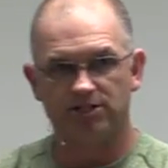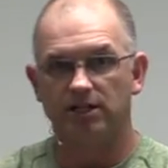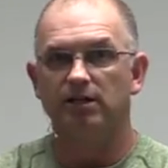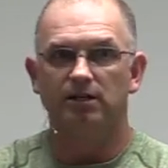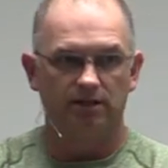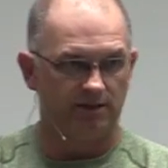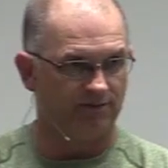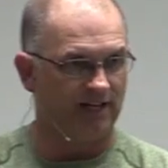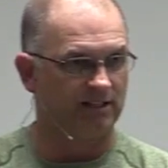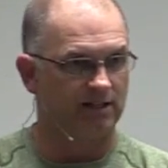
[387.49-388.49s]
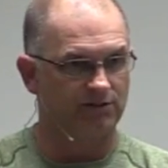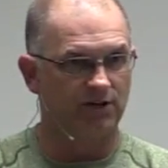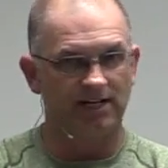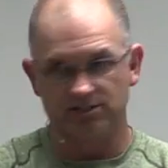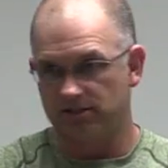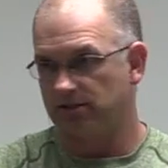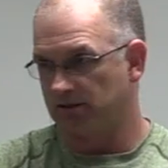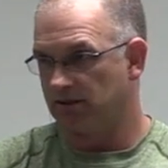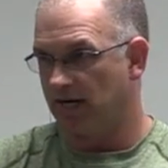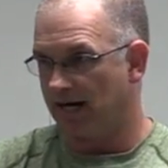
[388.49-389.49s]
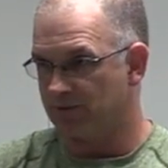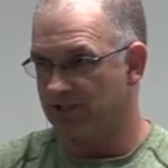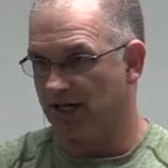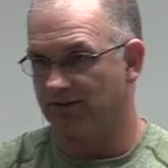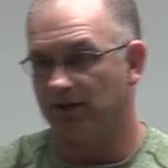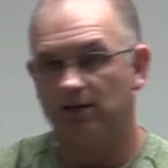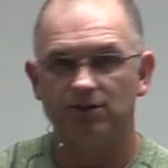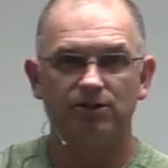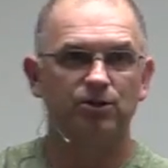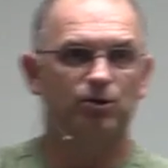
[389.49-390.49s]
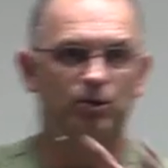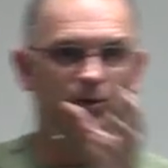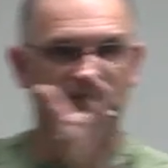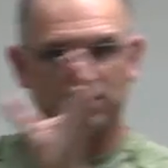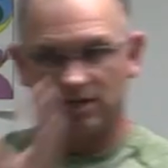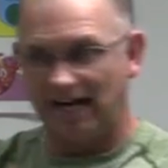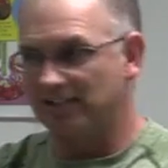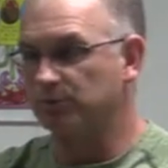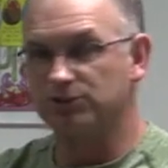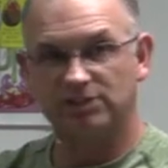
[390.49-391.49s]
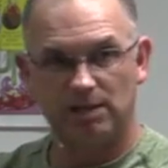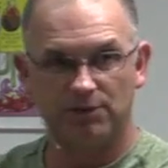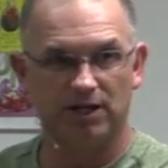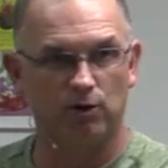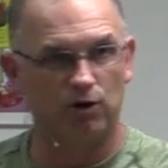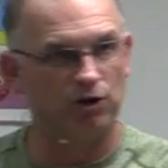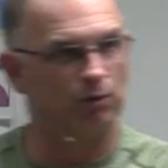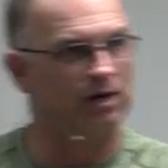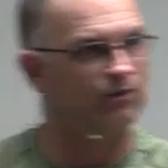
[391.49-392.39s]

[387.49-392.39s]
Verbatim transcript: is it? Unveiling of Christ. You go all the way to the gospel, same thing. All the way